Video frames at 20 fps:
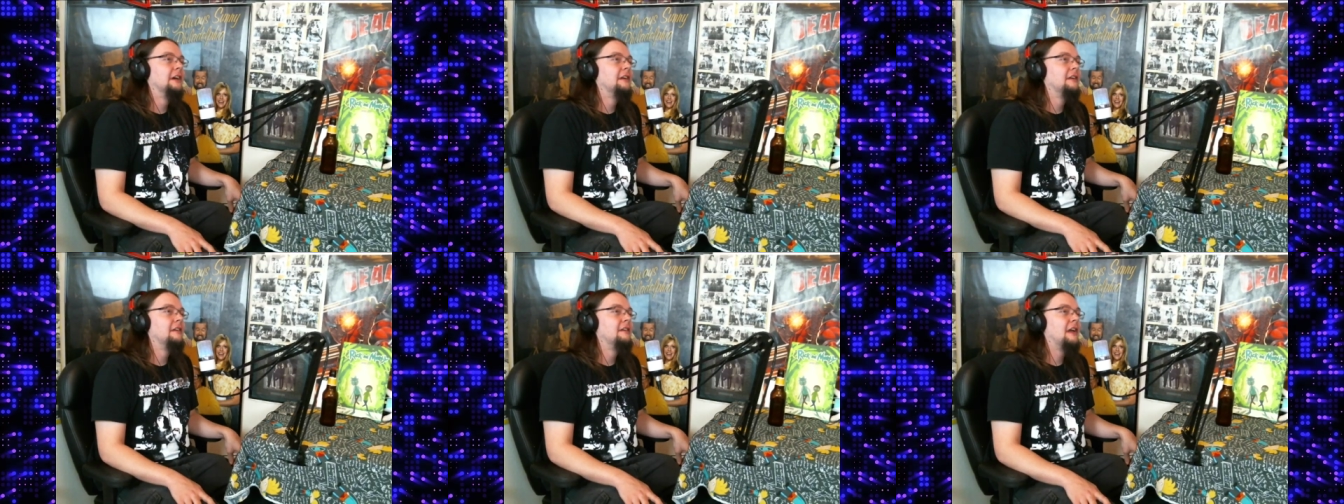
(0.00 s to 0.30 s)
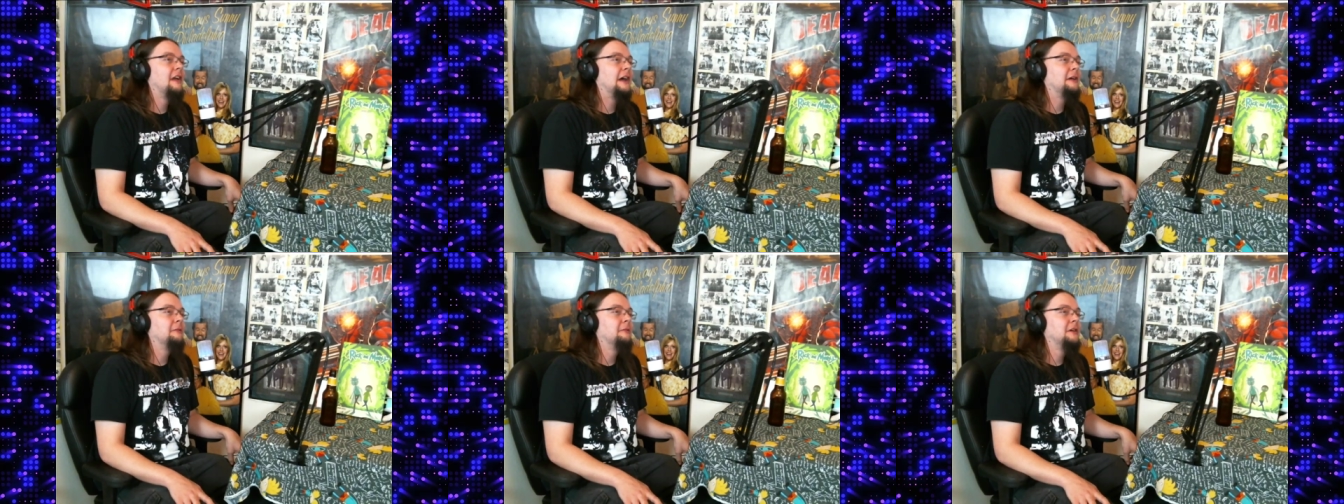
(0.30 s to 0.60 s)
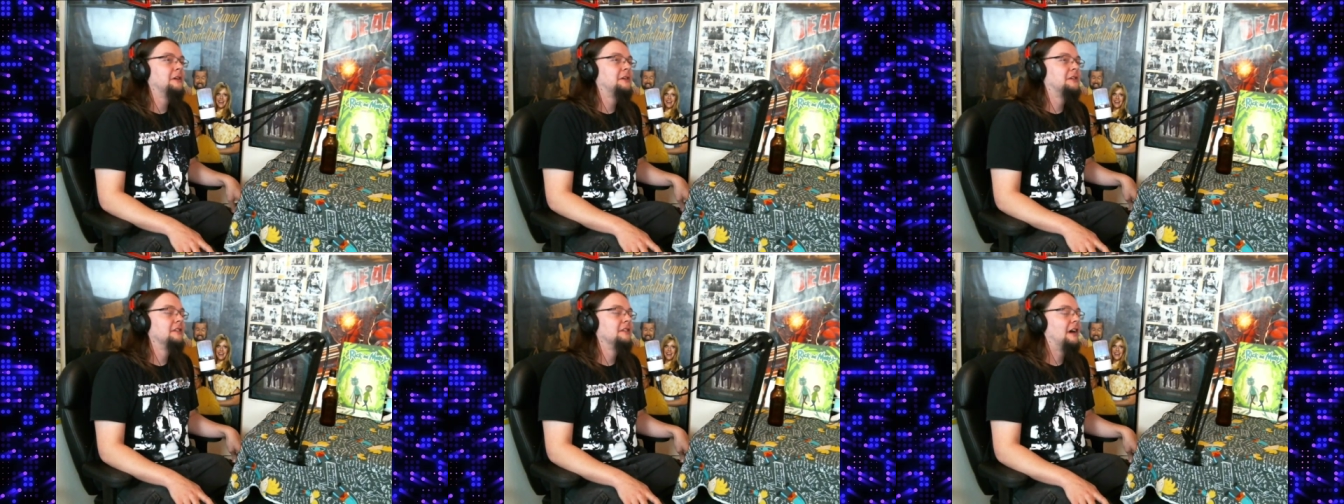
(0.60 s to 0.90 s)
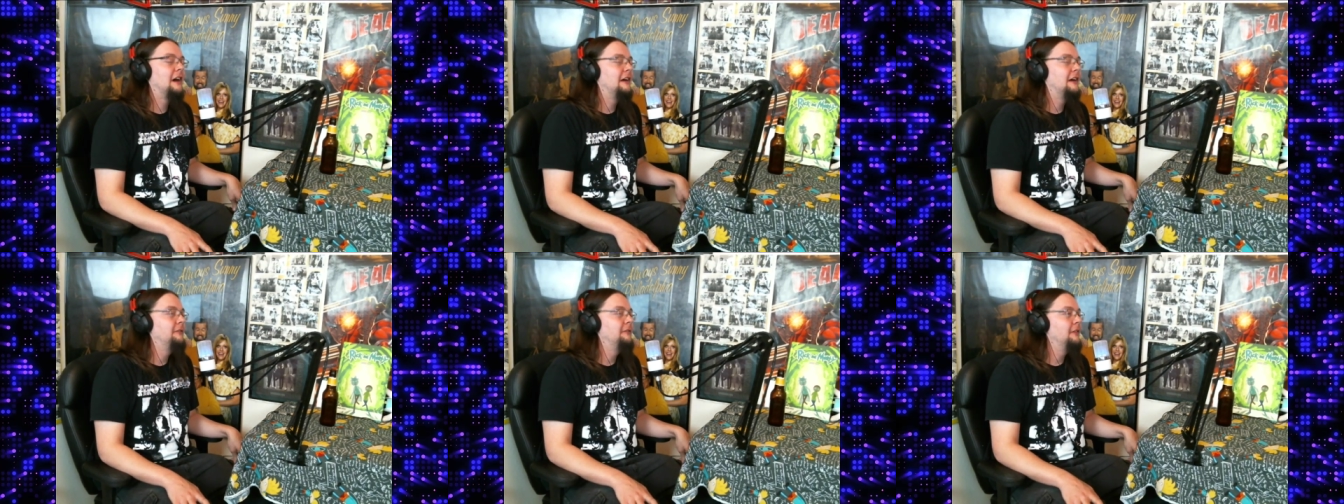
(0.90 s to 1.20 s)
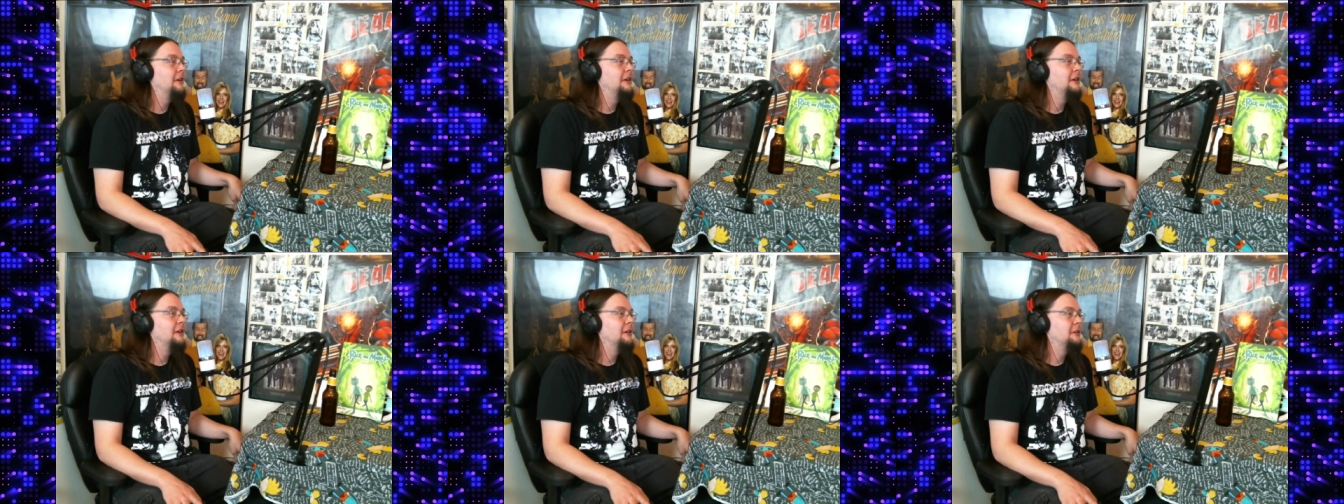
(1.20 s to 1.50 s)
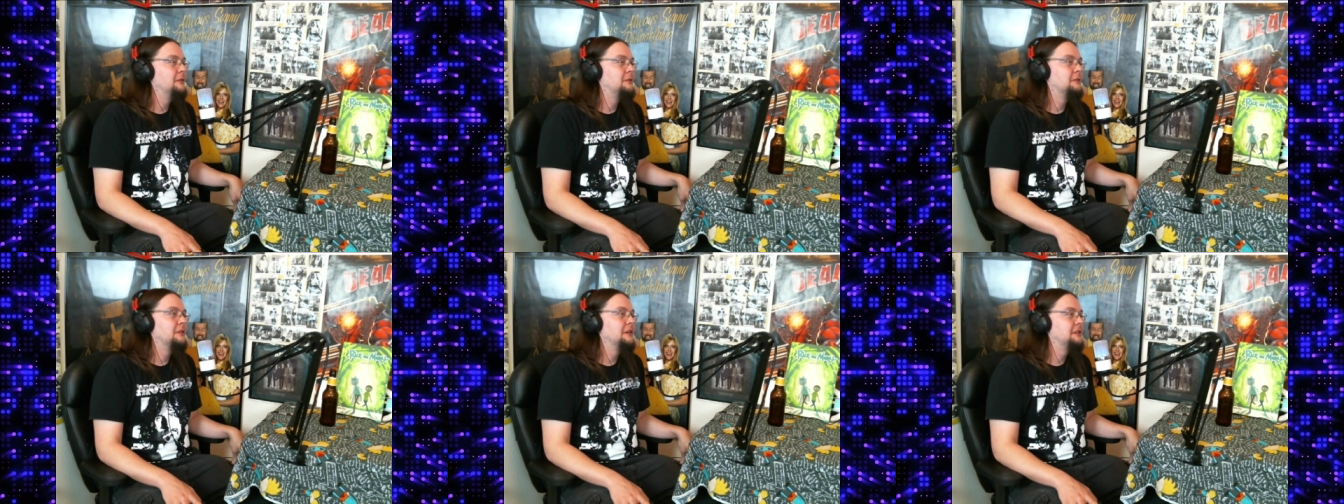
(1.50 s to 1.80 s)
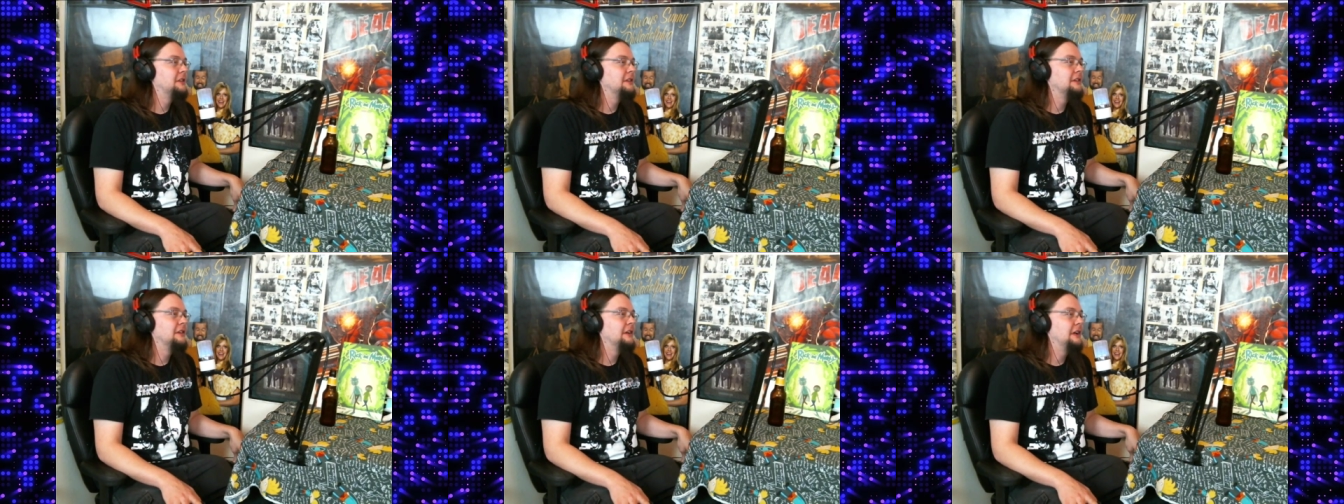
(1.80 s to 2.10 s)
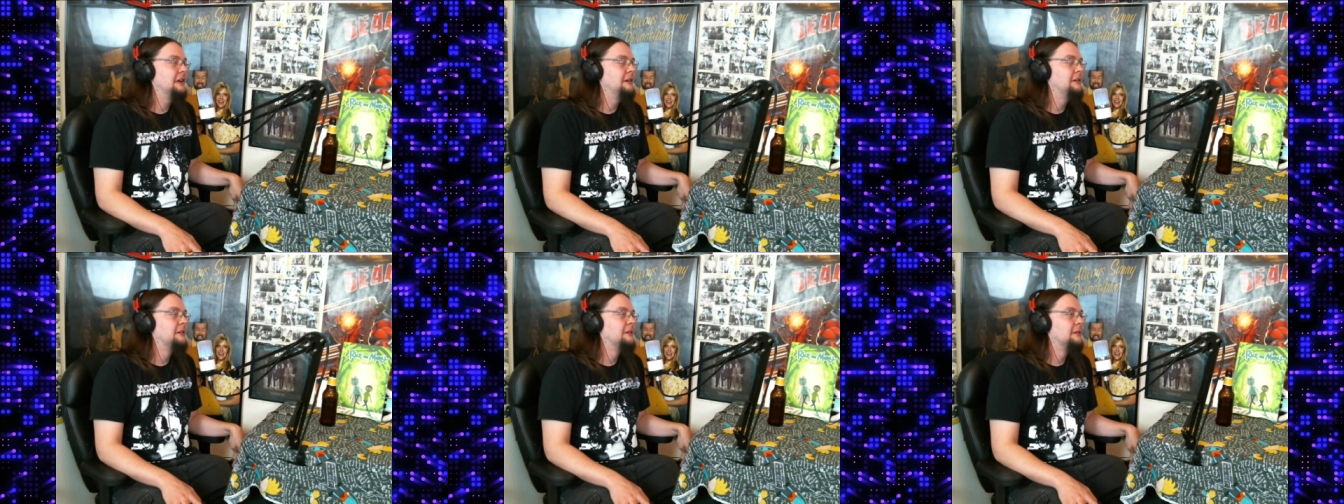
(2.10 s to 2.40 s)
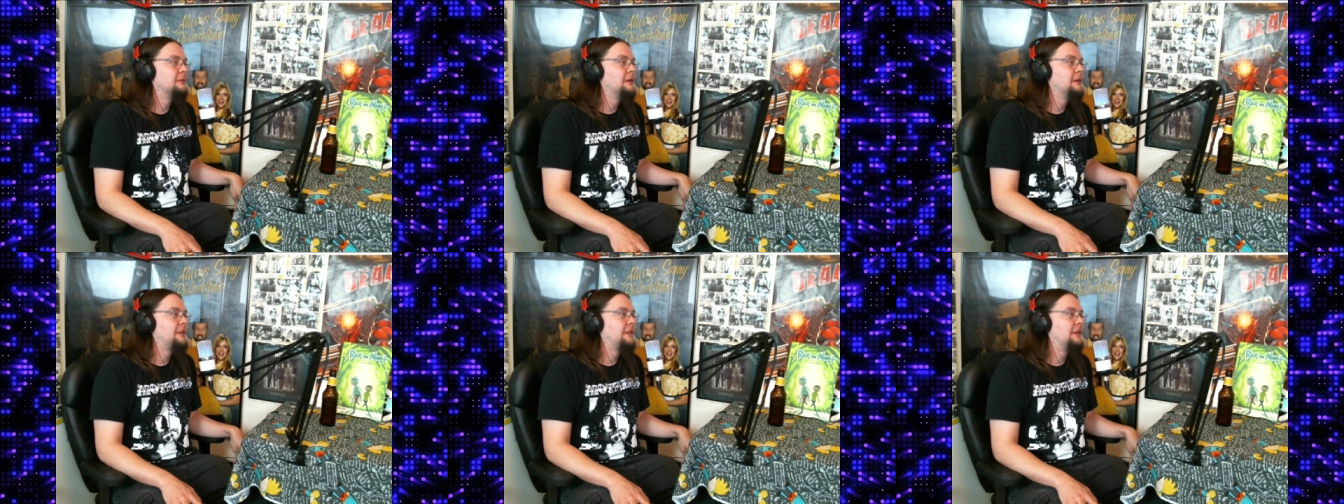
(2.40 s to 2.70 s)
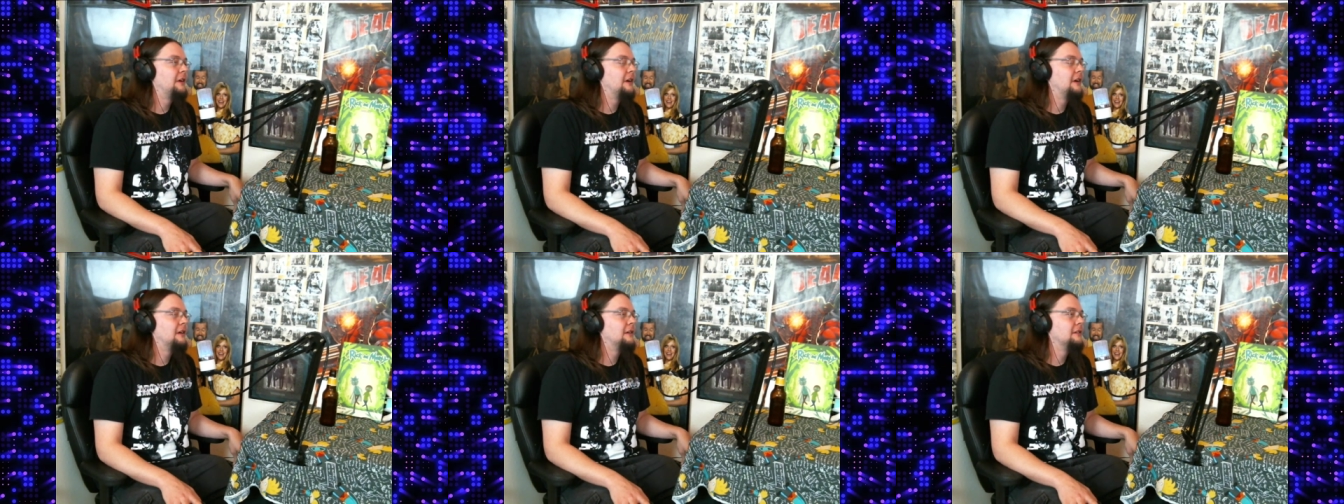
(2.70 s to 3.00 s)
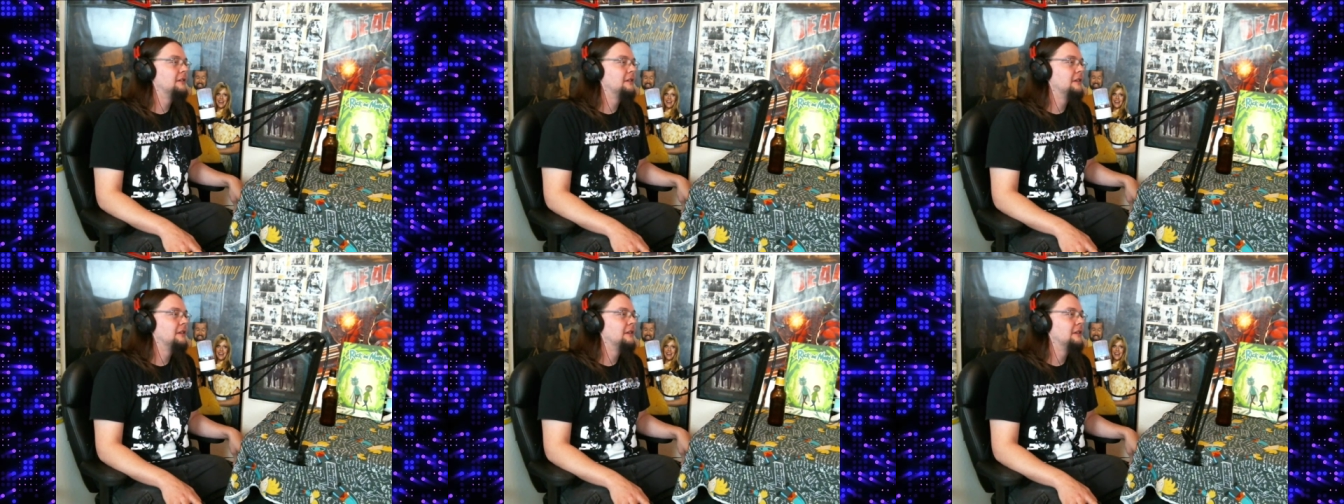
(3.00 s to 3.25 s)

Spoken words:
Nightwish live videos recently with the